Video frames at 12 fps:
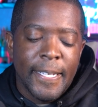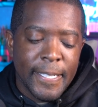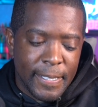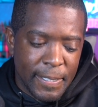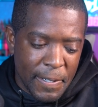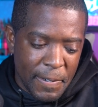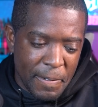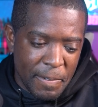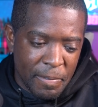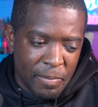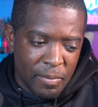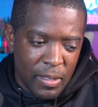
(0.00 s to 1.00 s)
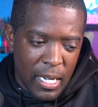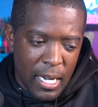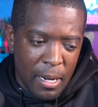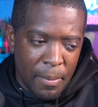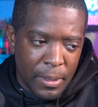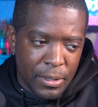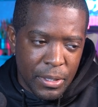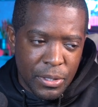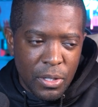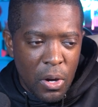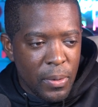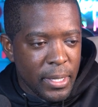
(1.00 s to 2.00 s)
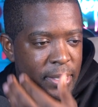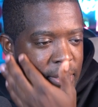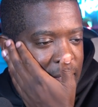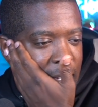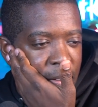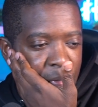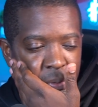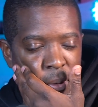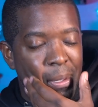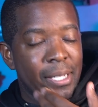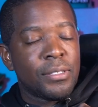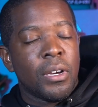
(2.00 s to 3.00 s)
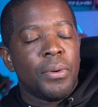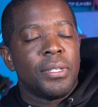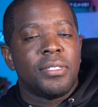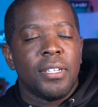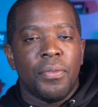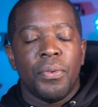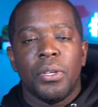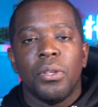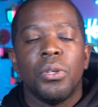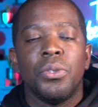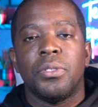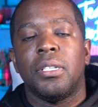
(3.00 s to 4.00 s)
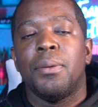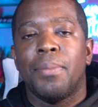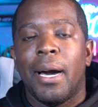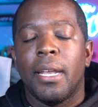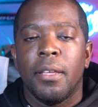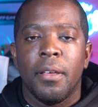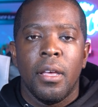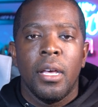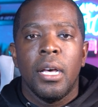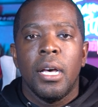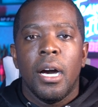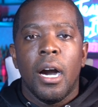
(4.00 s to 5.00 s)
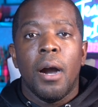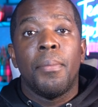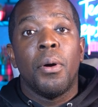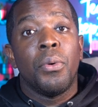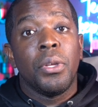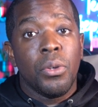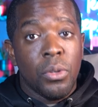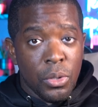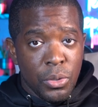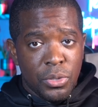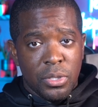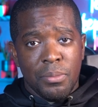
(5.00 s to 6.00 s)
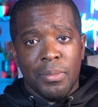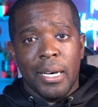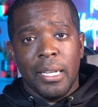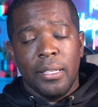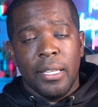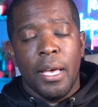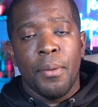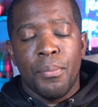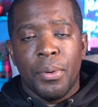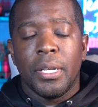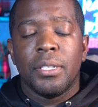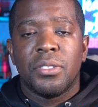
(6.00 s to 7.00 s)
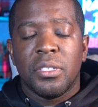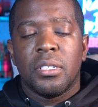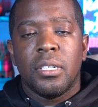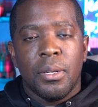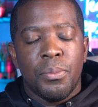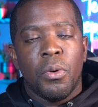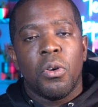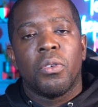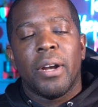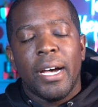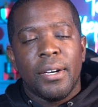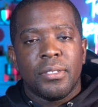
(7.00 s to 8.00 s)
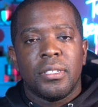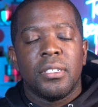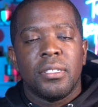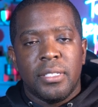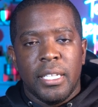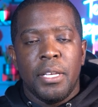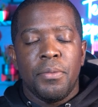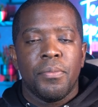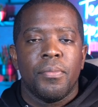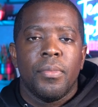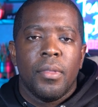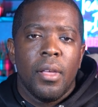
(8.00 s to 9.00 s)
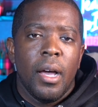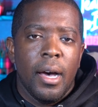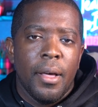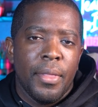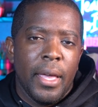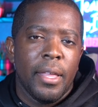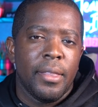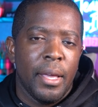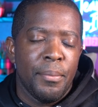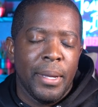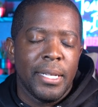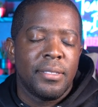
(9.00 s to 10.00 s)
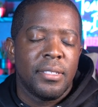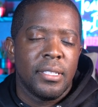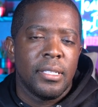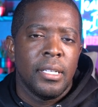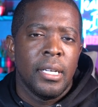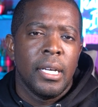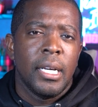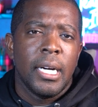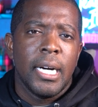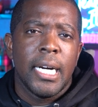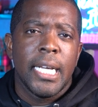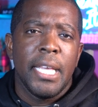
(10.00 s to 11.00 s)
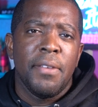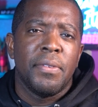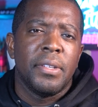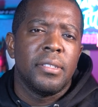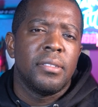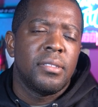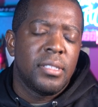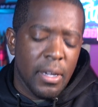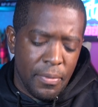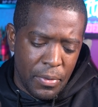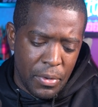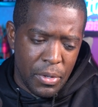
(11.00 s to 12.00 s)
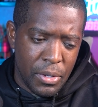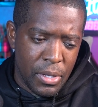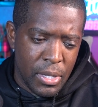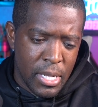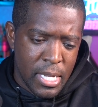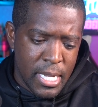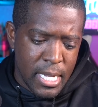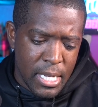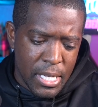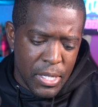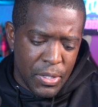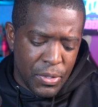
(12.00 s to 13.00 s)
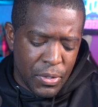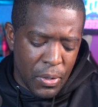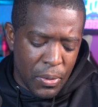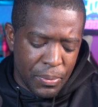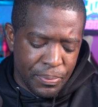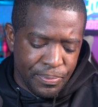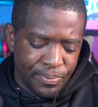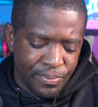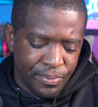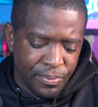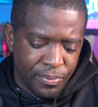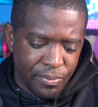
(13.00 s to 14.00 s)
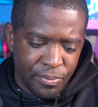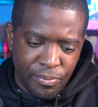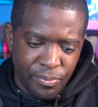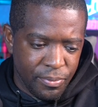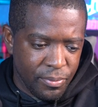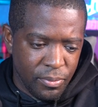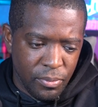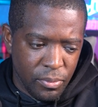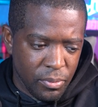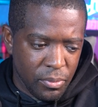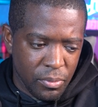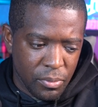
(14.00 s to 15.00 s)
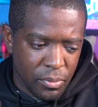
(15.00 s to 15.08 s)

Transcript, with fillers: So um, it's it's always tough. I mean, it's always tough when you lose anybody. Uh, but when you lose somebody that brings a good morale to the team, uh, that that makes it uh, even tougher. So, mm, mm, mm.